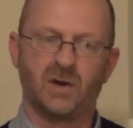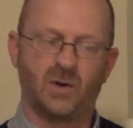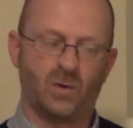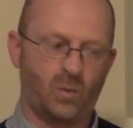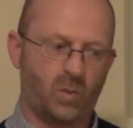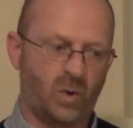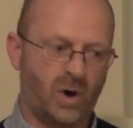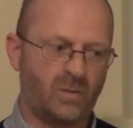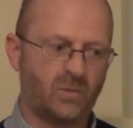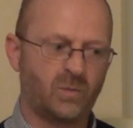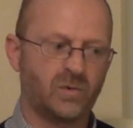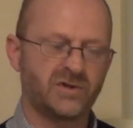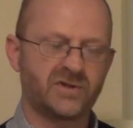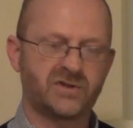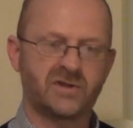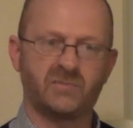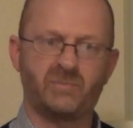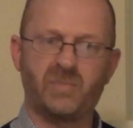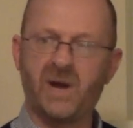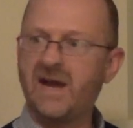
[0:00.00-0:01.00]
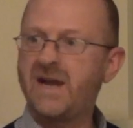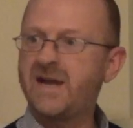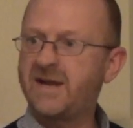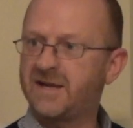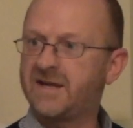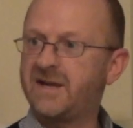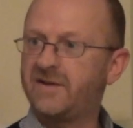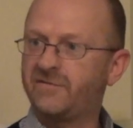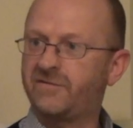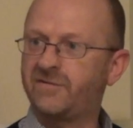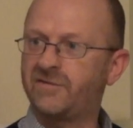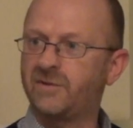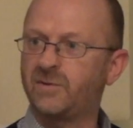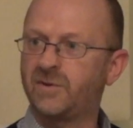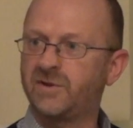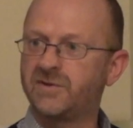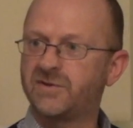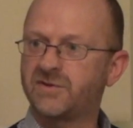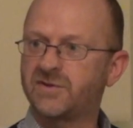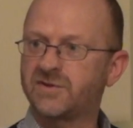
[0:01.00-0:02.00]
One was the pagan
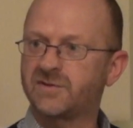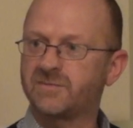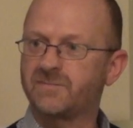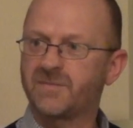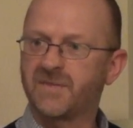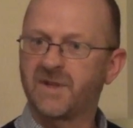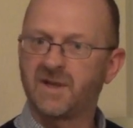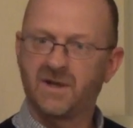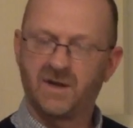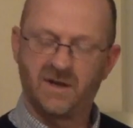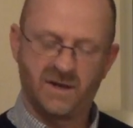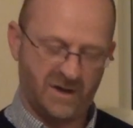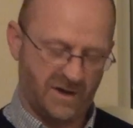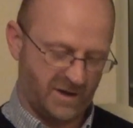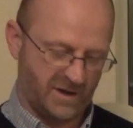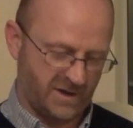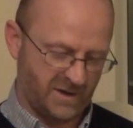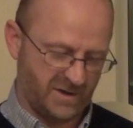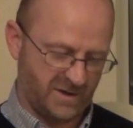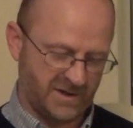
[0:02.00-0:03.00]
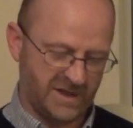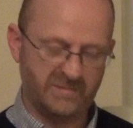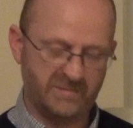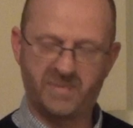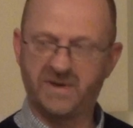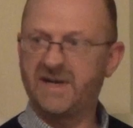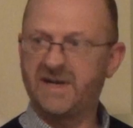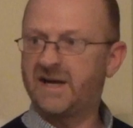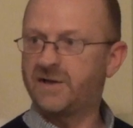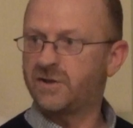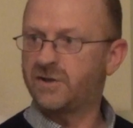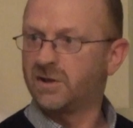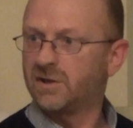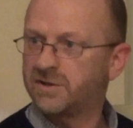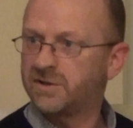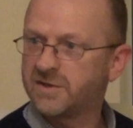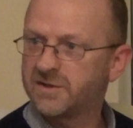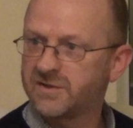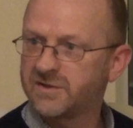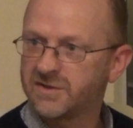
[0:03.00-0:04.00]
influence, they'd been
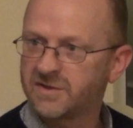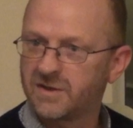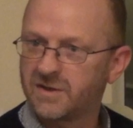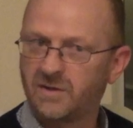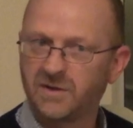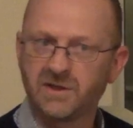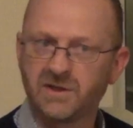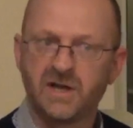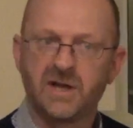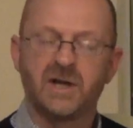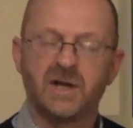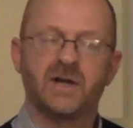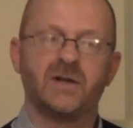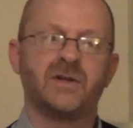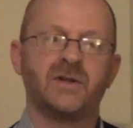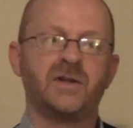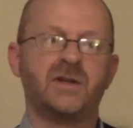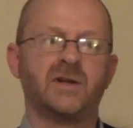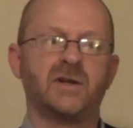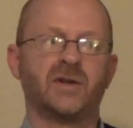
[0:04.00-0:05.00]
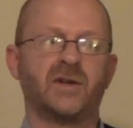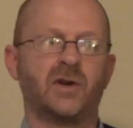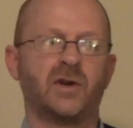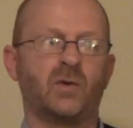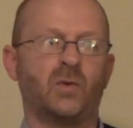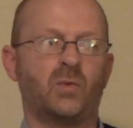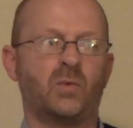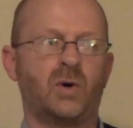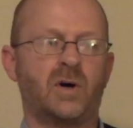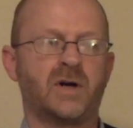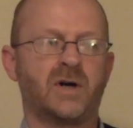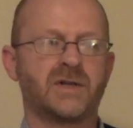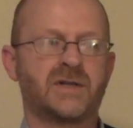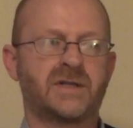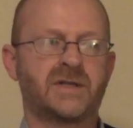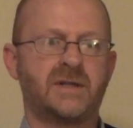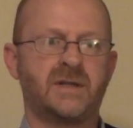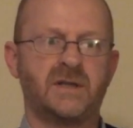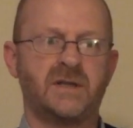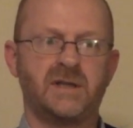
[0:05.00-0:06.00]
idolaters and so on. The other
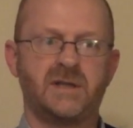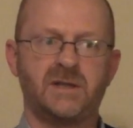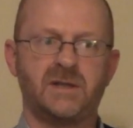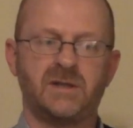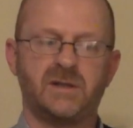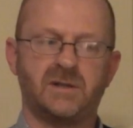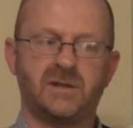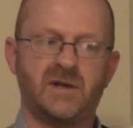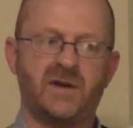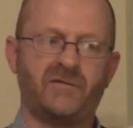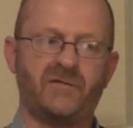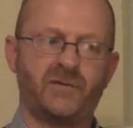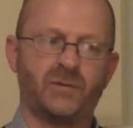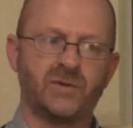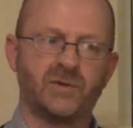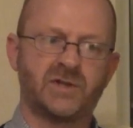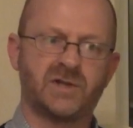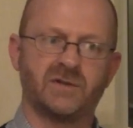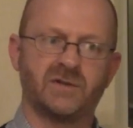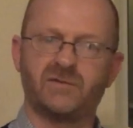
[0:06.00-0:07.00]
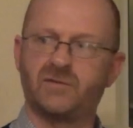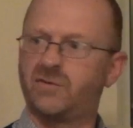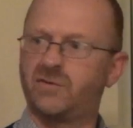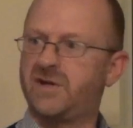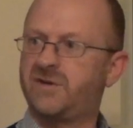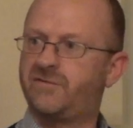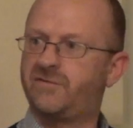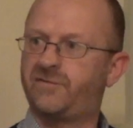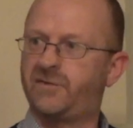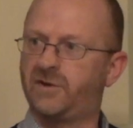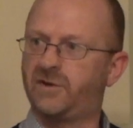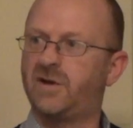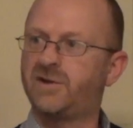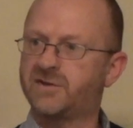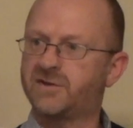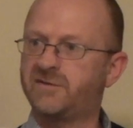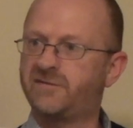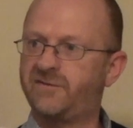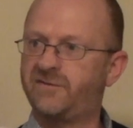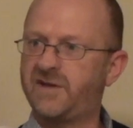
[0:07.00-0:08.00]
was the influence of Greek
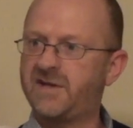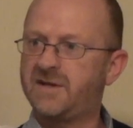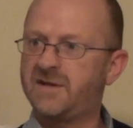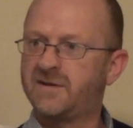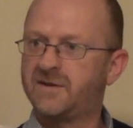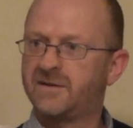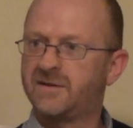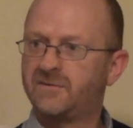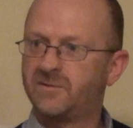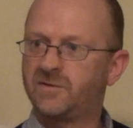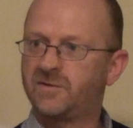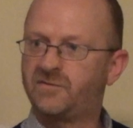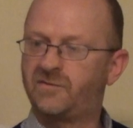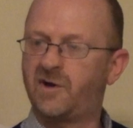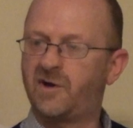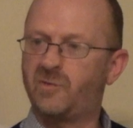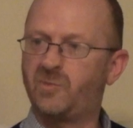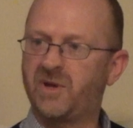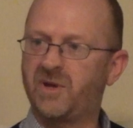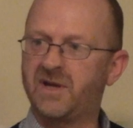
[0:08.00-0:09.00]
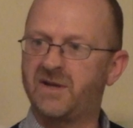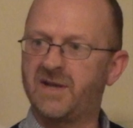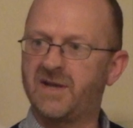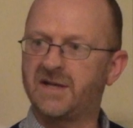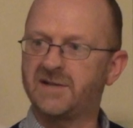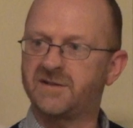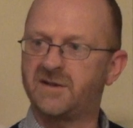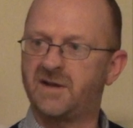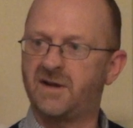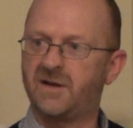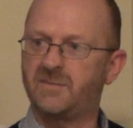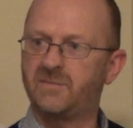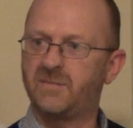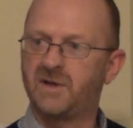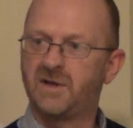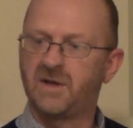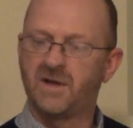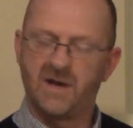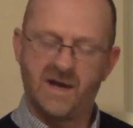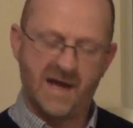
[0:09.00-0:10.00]
philosophy, which was very big at that
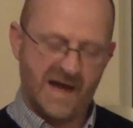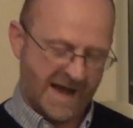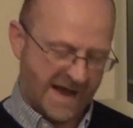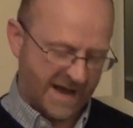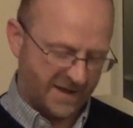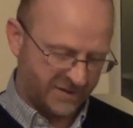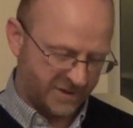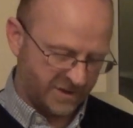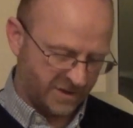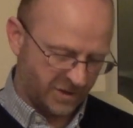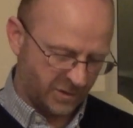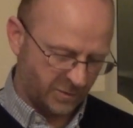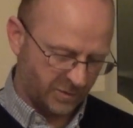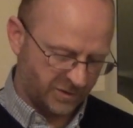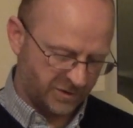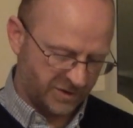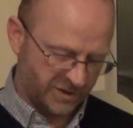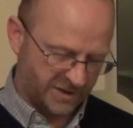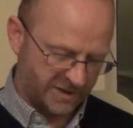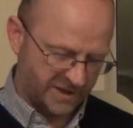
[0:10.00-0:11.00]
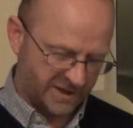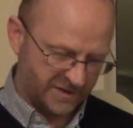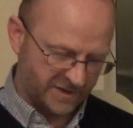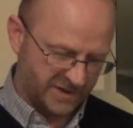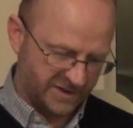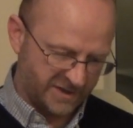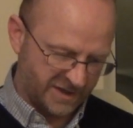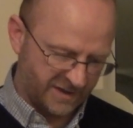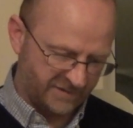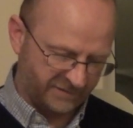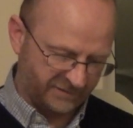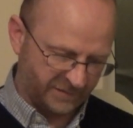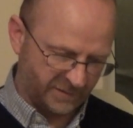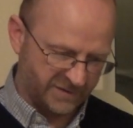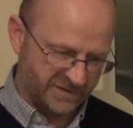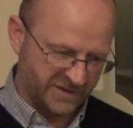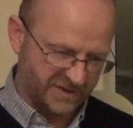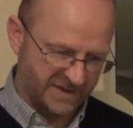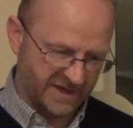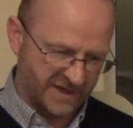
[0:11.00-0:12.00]
time. And the other was this
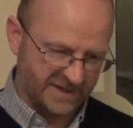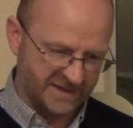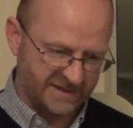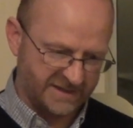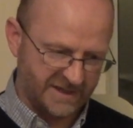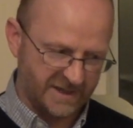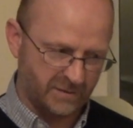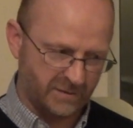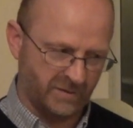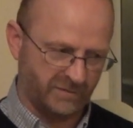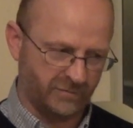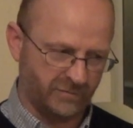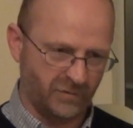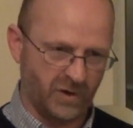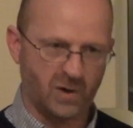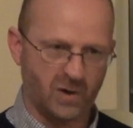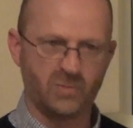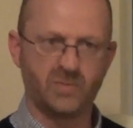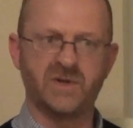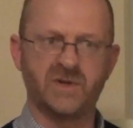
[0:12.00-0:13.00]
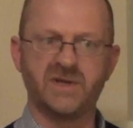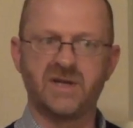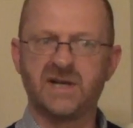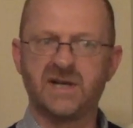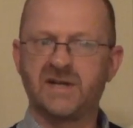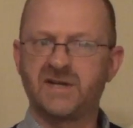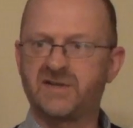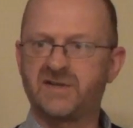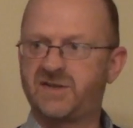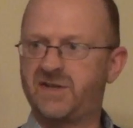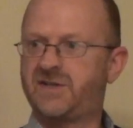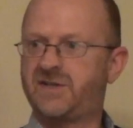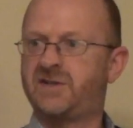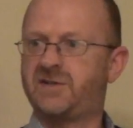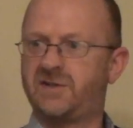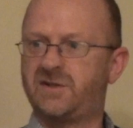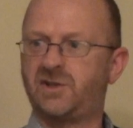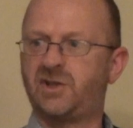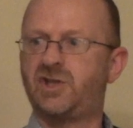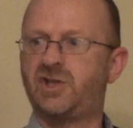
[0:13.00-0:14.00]
influence, this idea of Roman
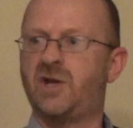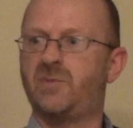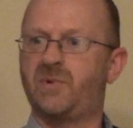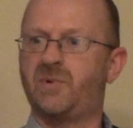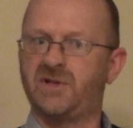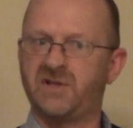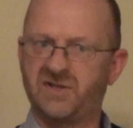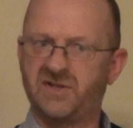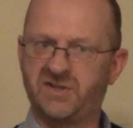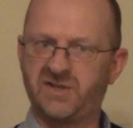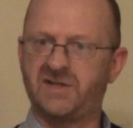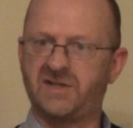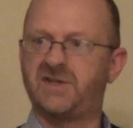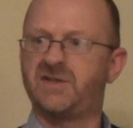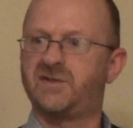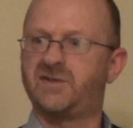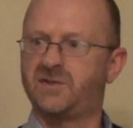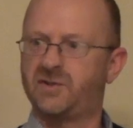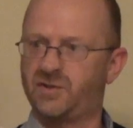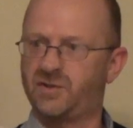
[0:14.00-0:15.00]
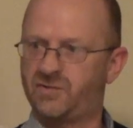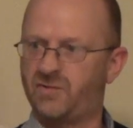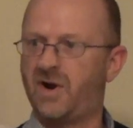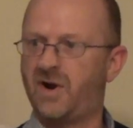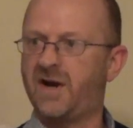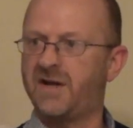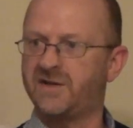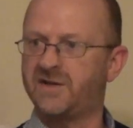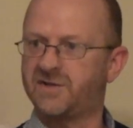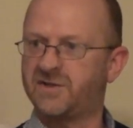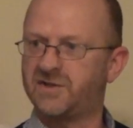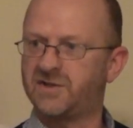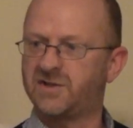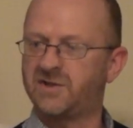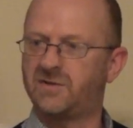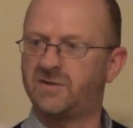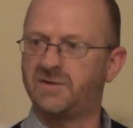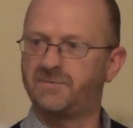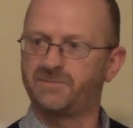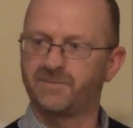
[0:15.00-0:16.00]
citizenship and a citizen's rights and
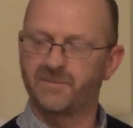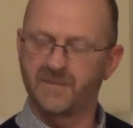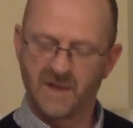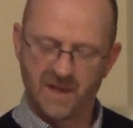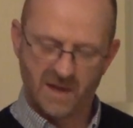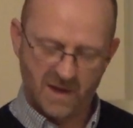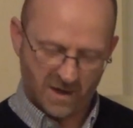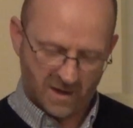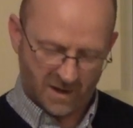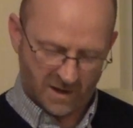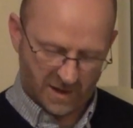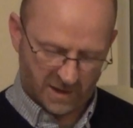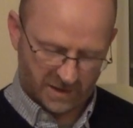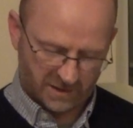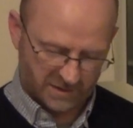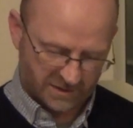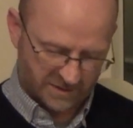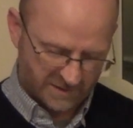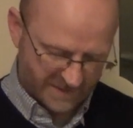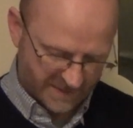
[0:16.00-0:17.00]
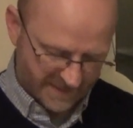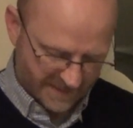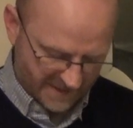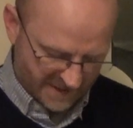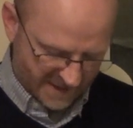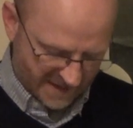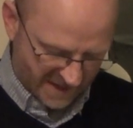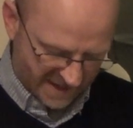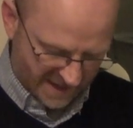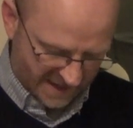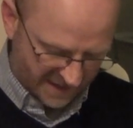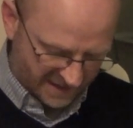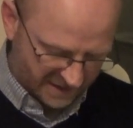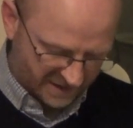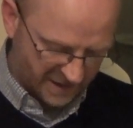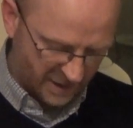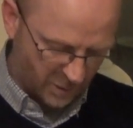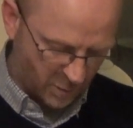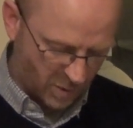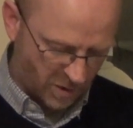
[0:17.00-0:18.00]
so on. And I
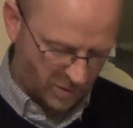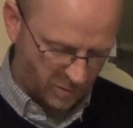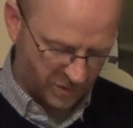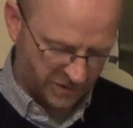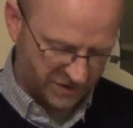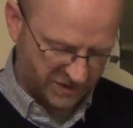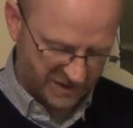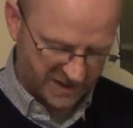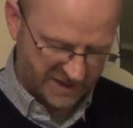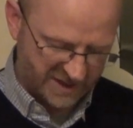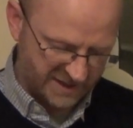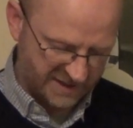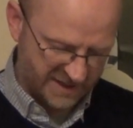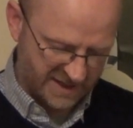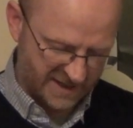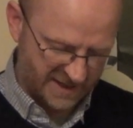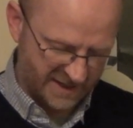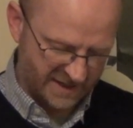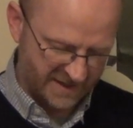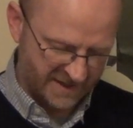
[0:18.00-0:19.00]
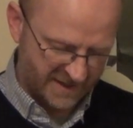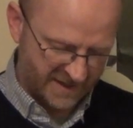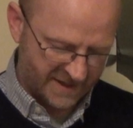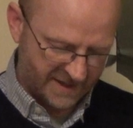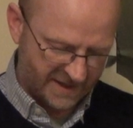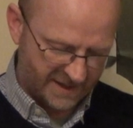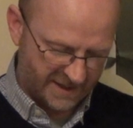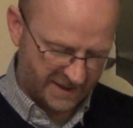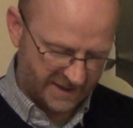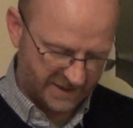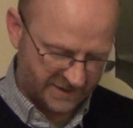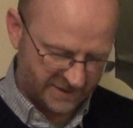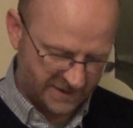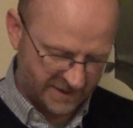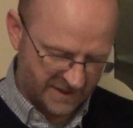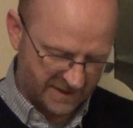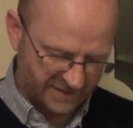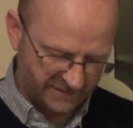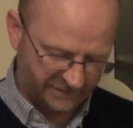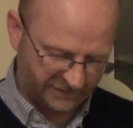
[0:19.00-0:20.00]
think what we're seeing here is
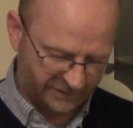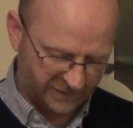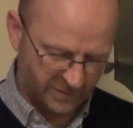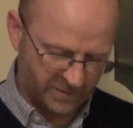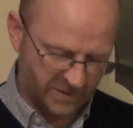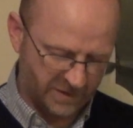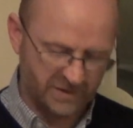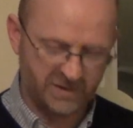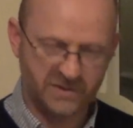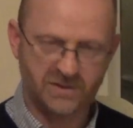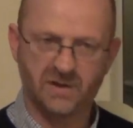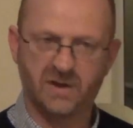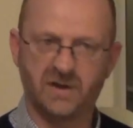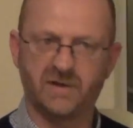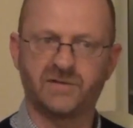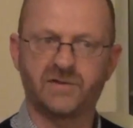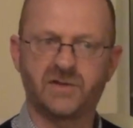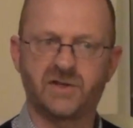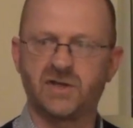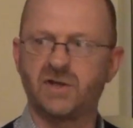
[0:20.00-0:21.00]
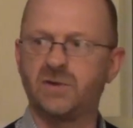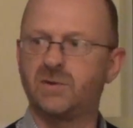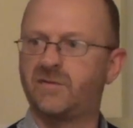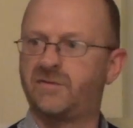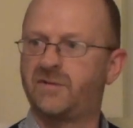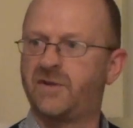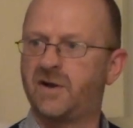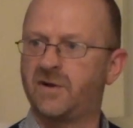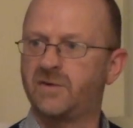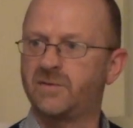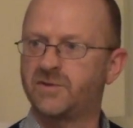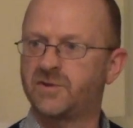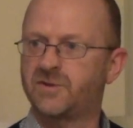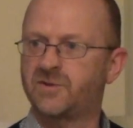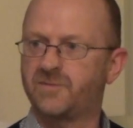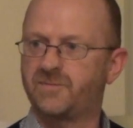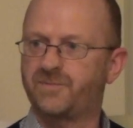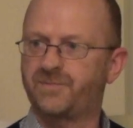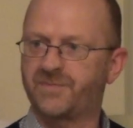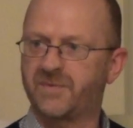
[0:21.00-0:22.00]
the influence of two of
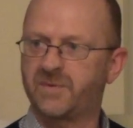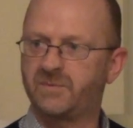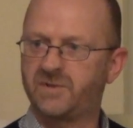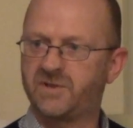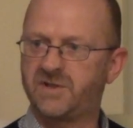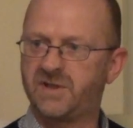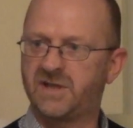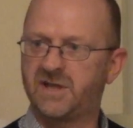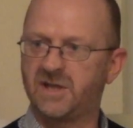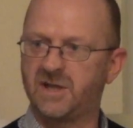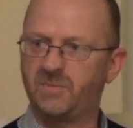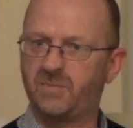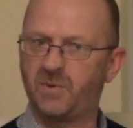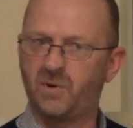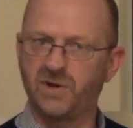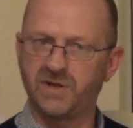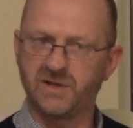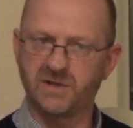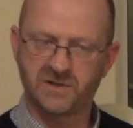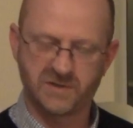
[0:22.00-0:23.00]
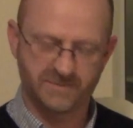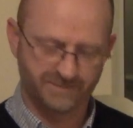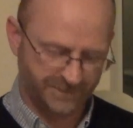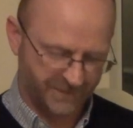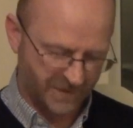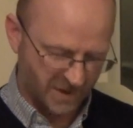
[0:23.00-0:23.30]
those particular points.